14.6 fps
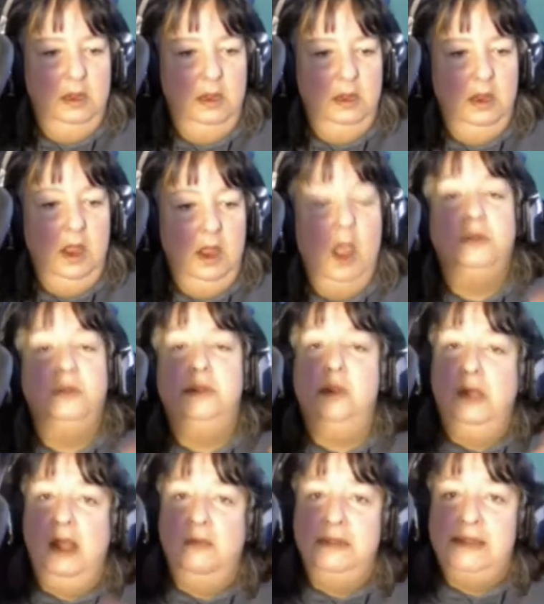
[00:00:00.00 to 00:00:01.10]
Oh, so what
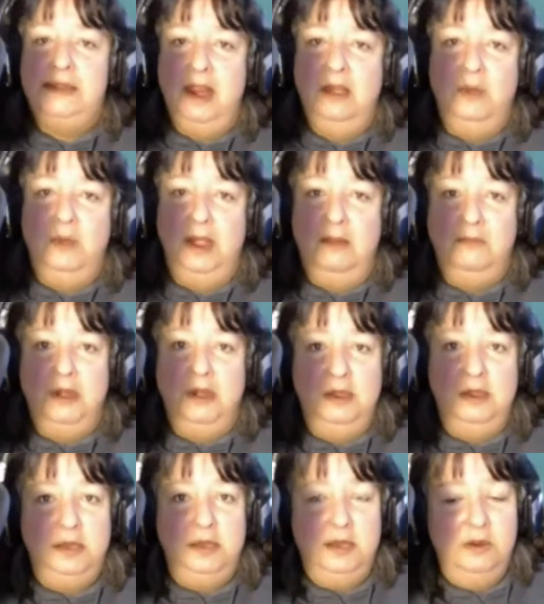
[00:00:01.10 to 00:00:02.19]
I was saying, what I'm going to
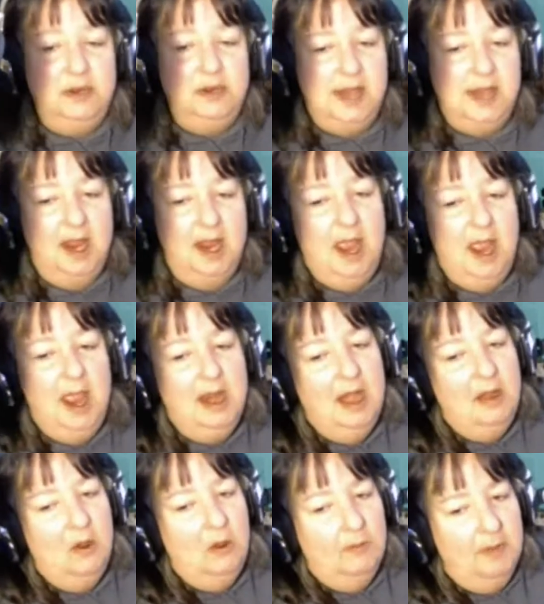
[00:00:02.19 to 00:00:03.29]
do is I got a
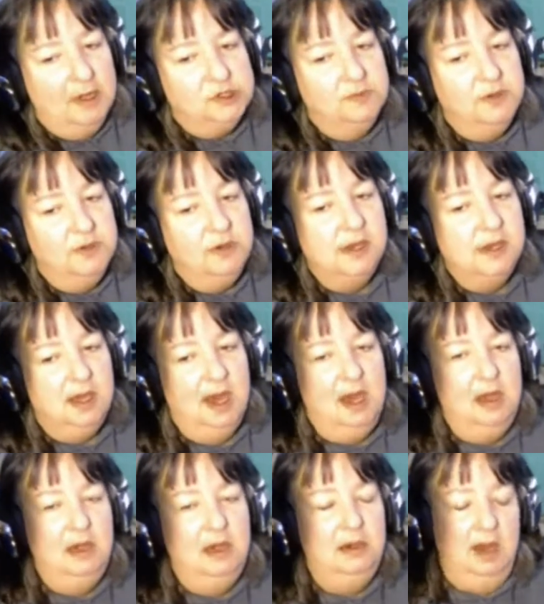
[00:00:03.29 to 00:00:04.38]
whole bunch of music
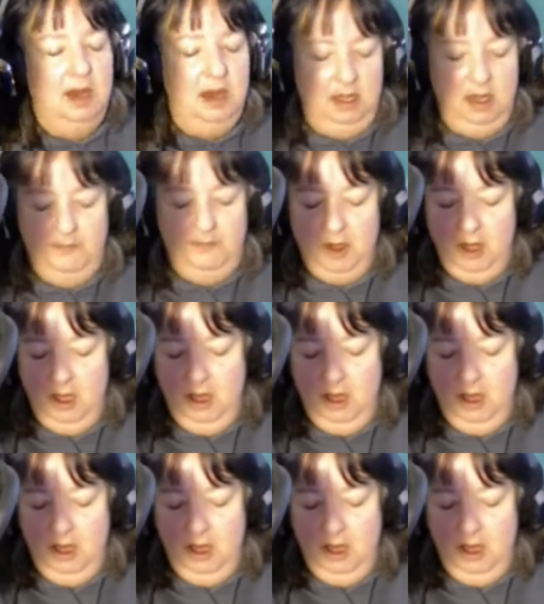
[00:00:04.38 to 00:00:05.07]
lined up